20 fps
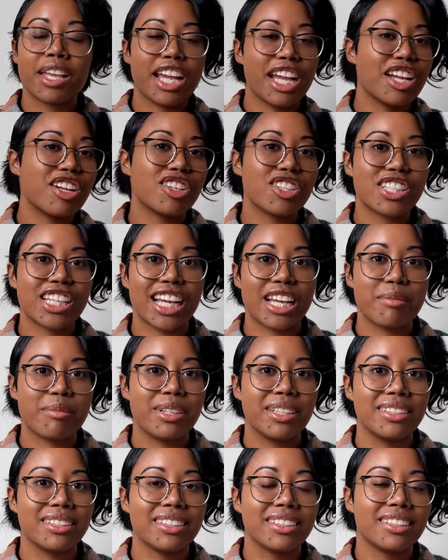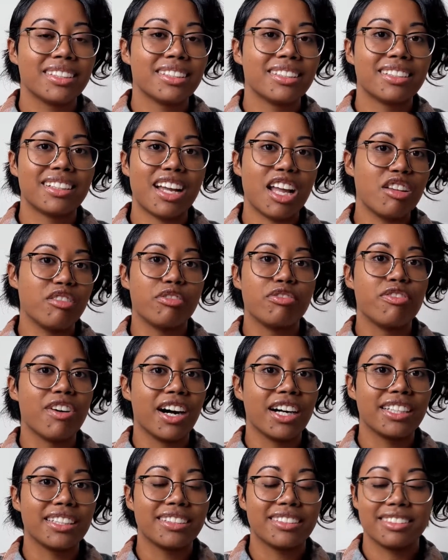entertainment and
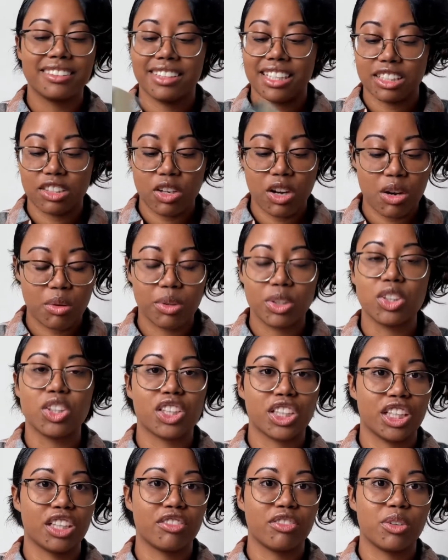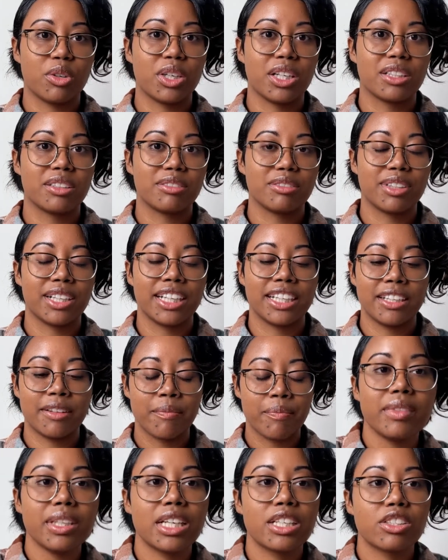fun. That's all we're looking for, right?
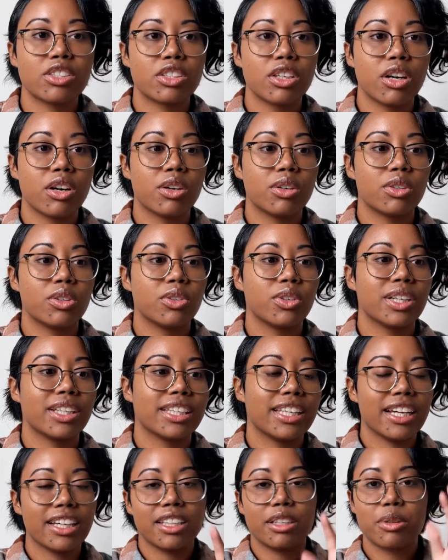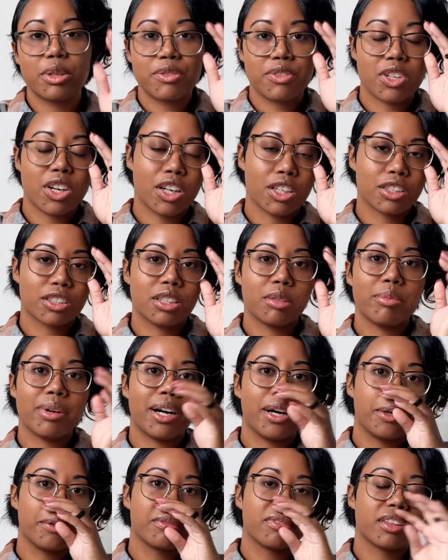So now that we've talked
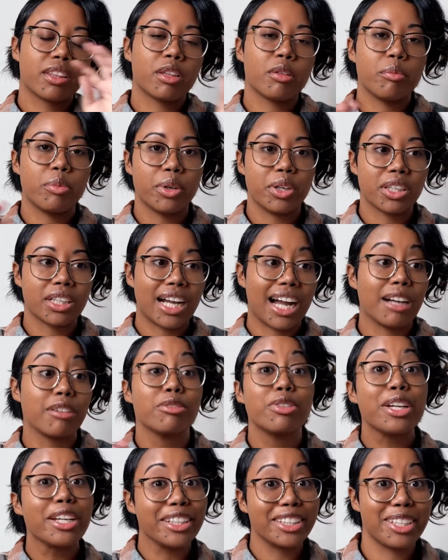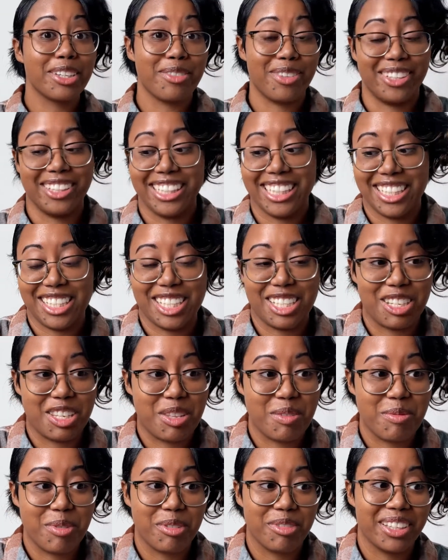about the book, I really want to get into the
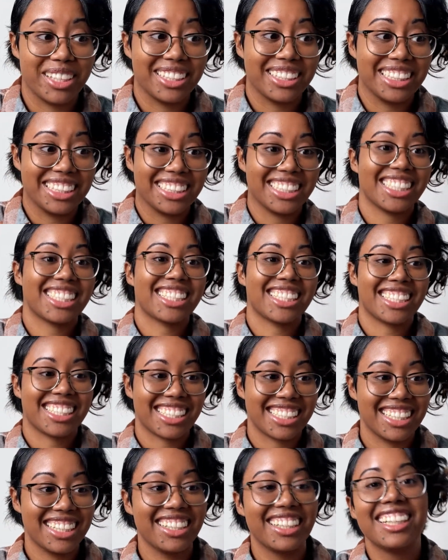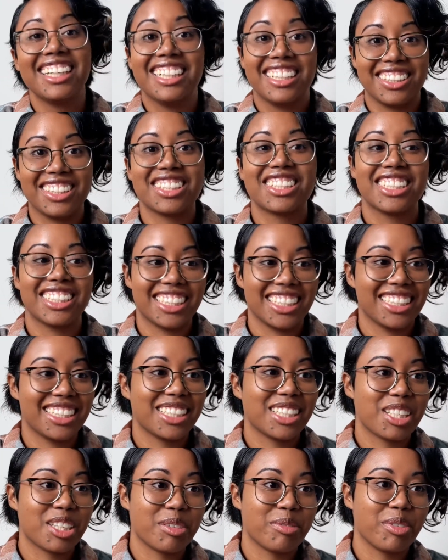movie. Like, let's just get
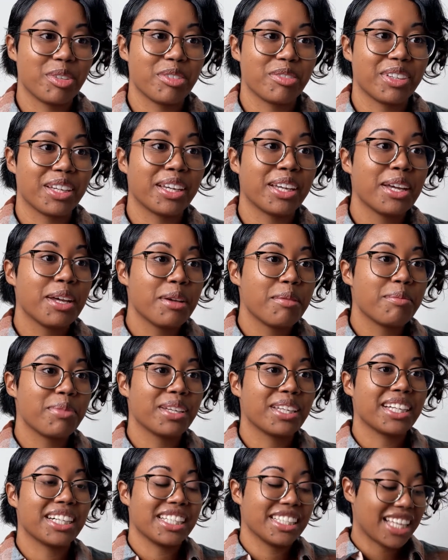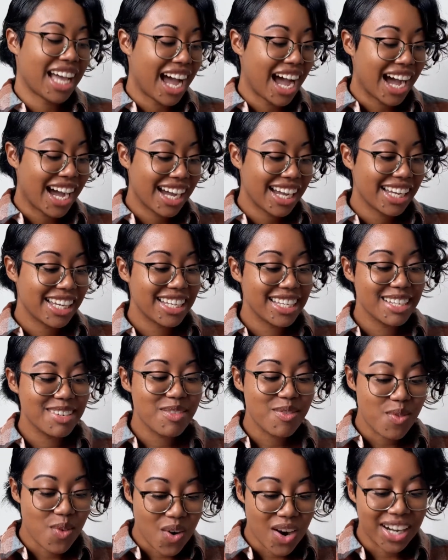into the movie, because I
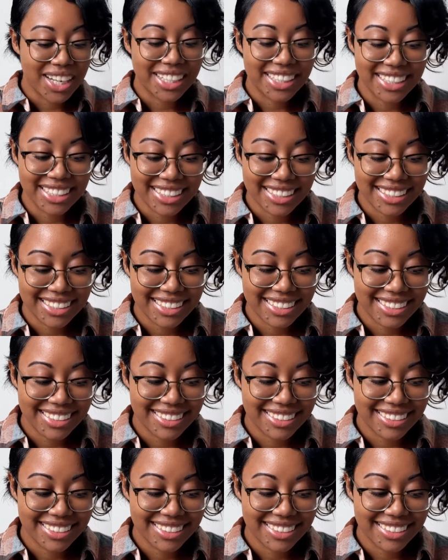was